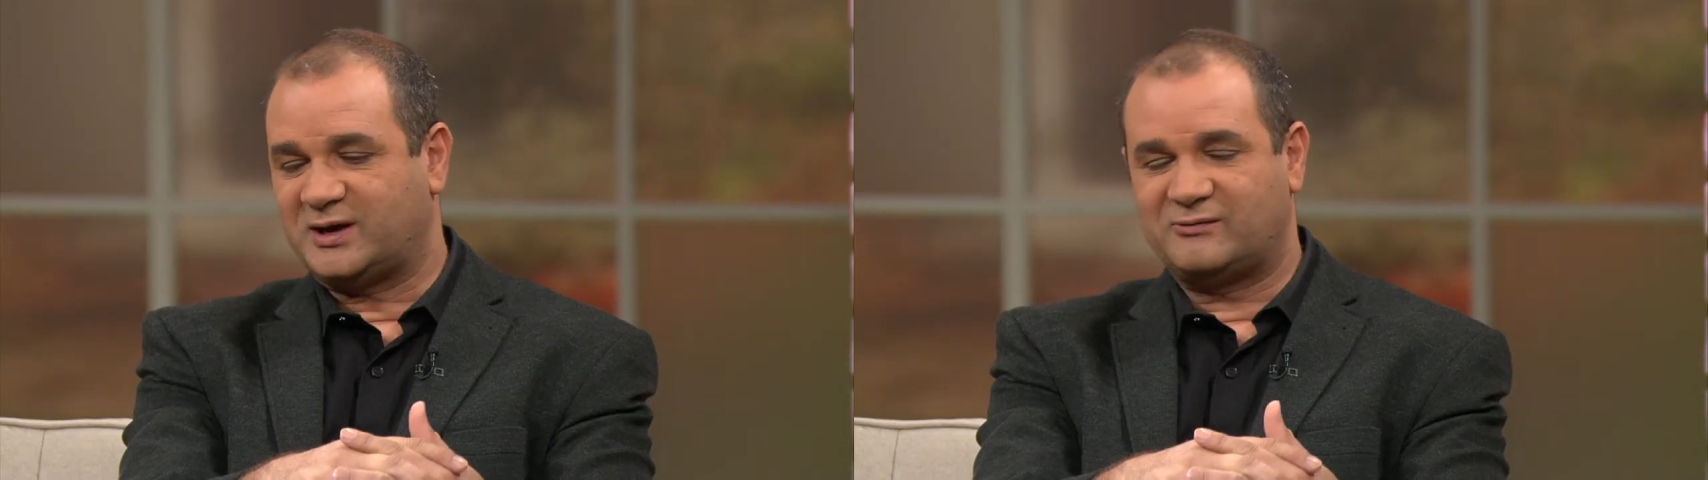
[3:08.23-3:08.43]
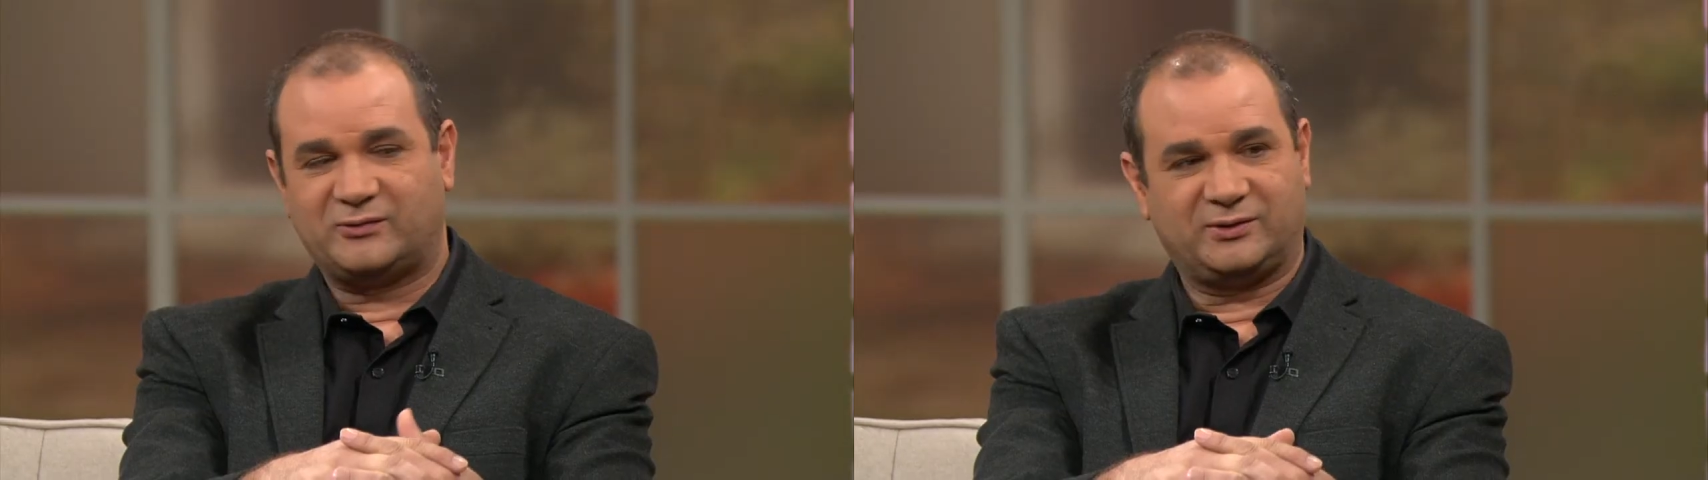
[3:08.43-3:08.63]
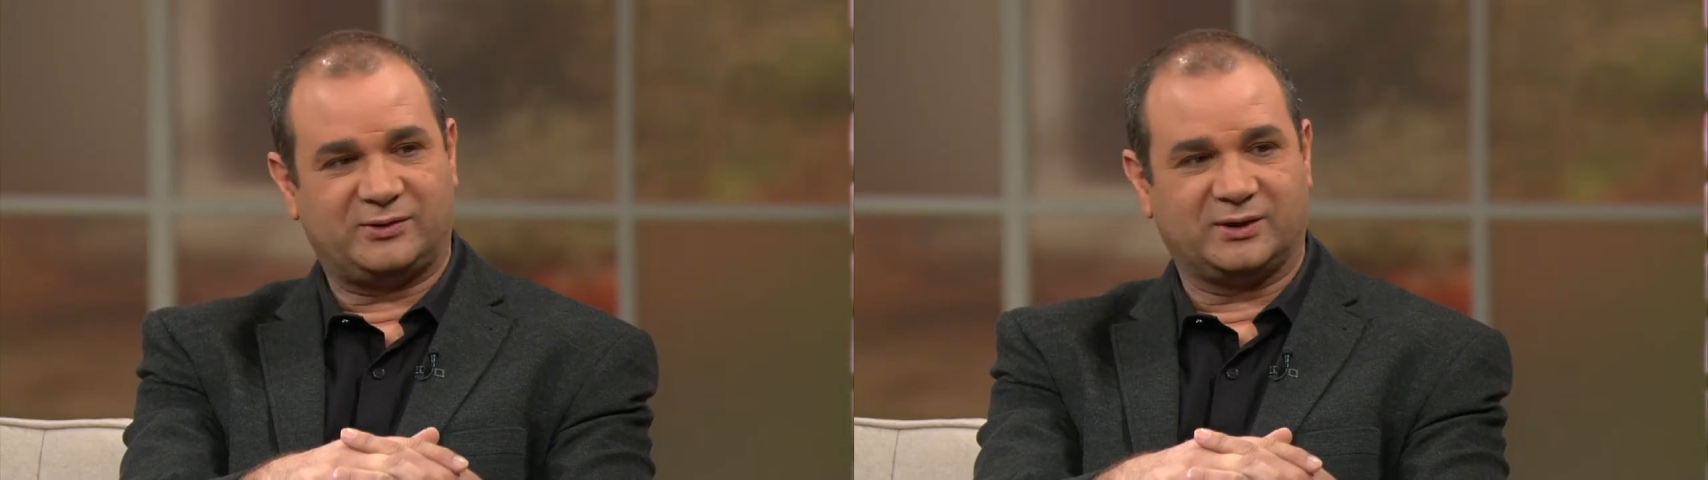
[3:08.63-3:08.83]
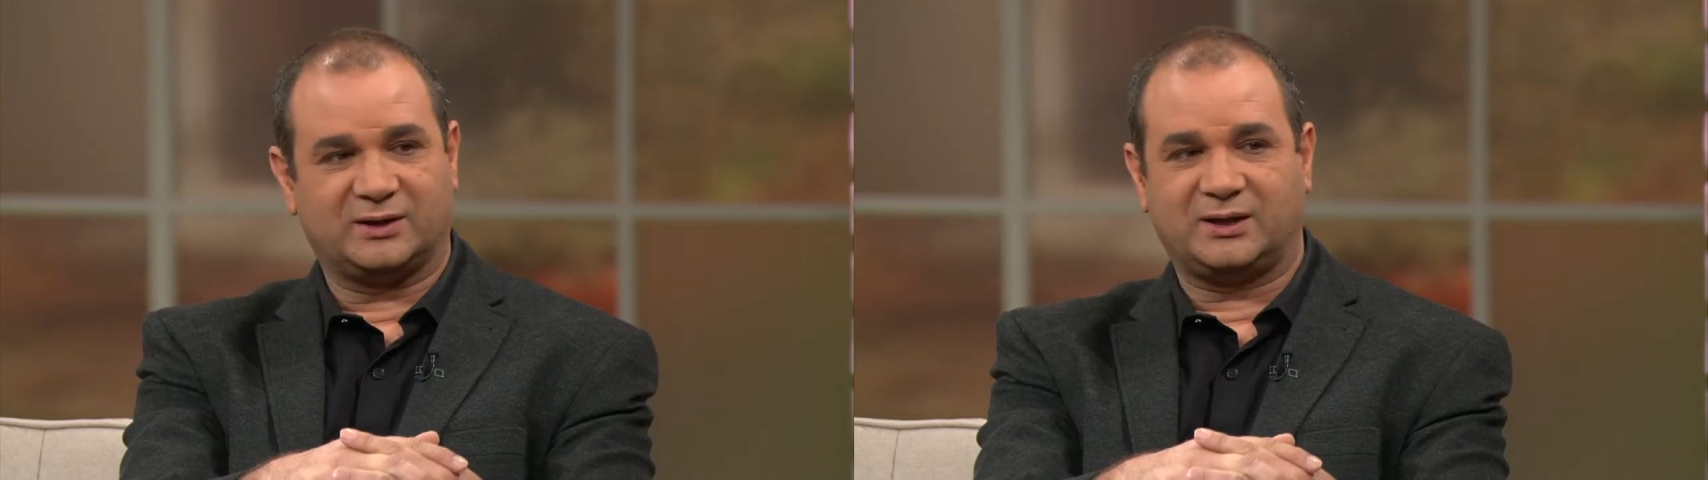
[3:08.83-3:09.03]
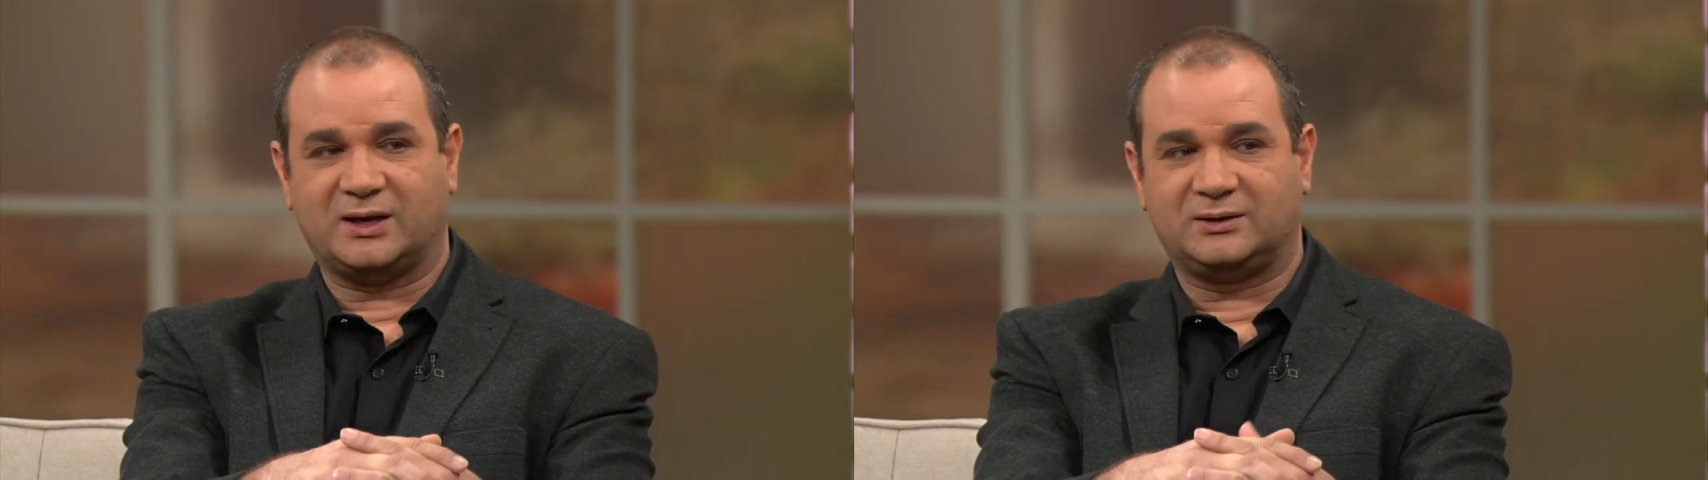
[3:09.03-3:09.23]
everything
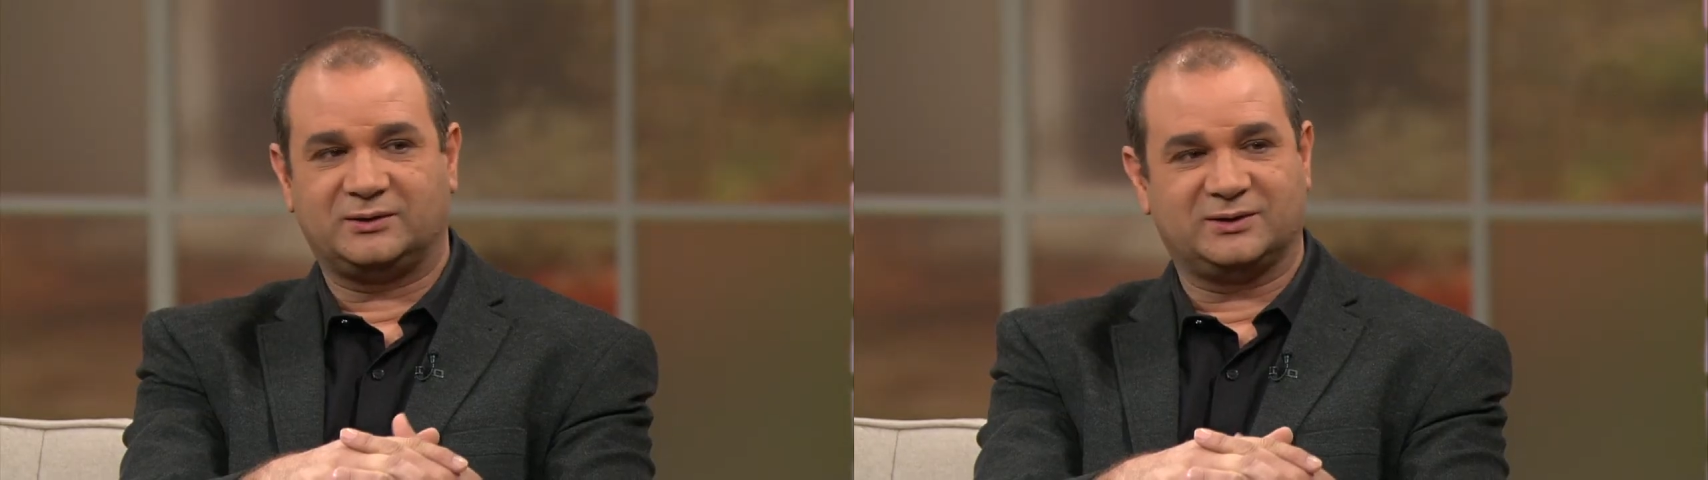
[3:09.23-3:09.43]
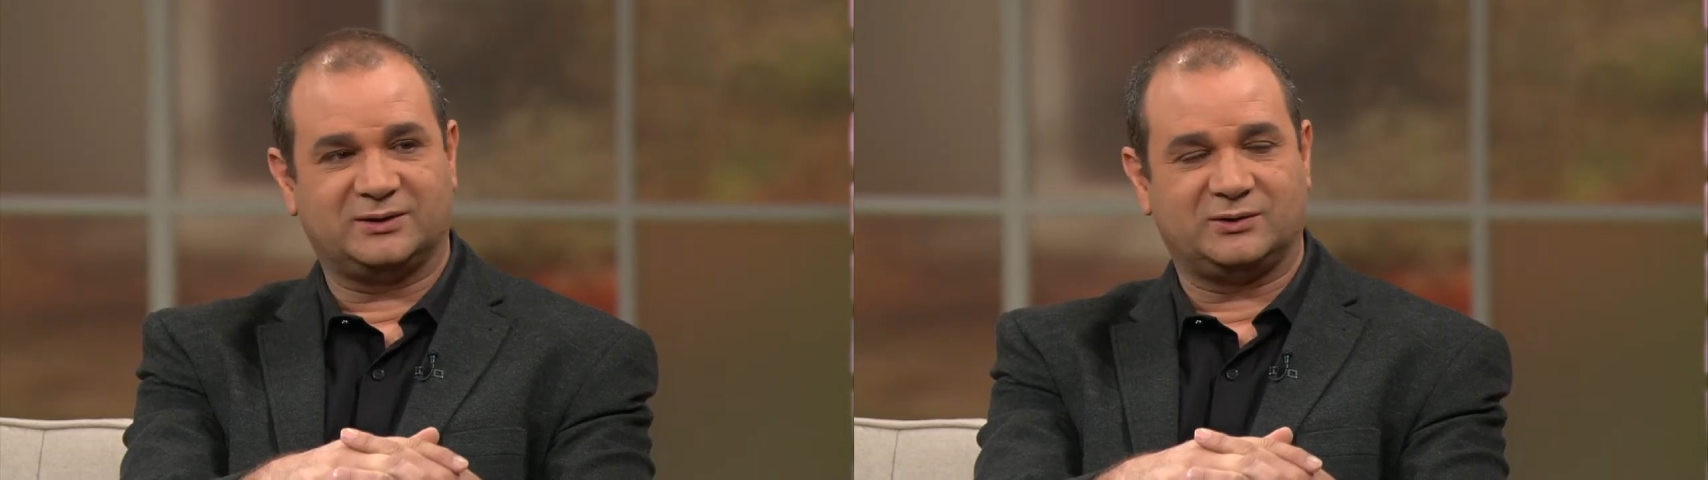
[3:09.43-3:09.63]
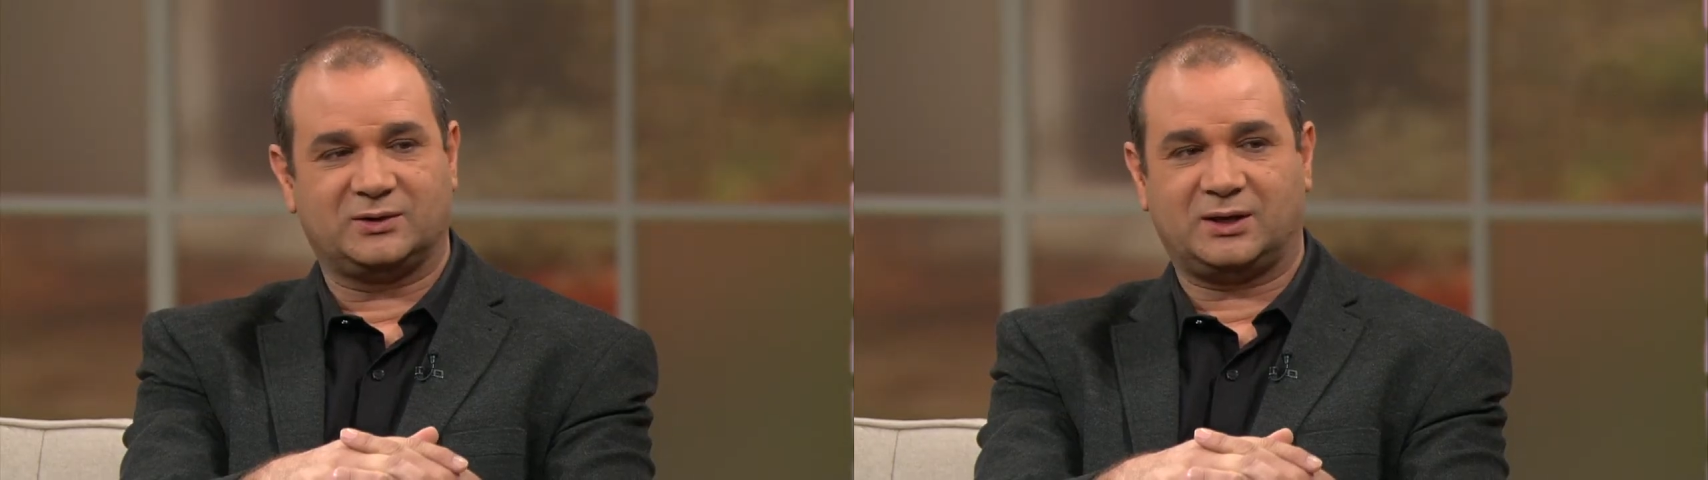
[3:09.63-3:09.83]
and anything you